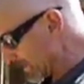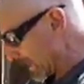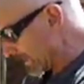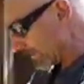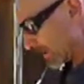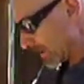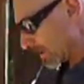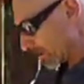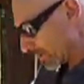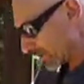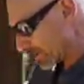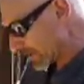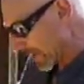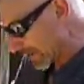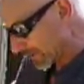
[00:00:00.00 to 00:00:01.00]
time of the year. It's
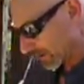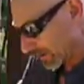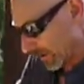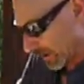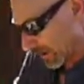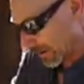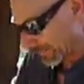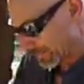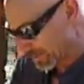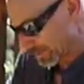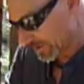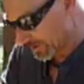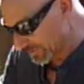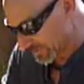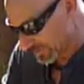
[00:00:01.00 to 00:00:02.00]
nettle
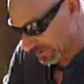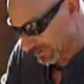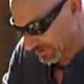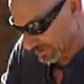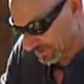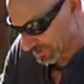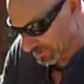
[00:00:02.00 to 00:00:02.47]
harvesting season.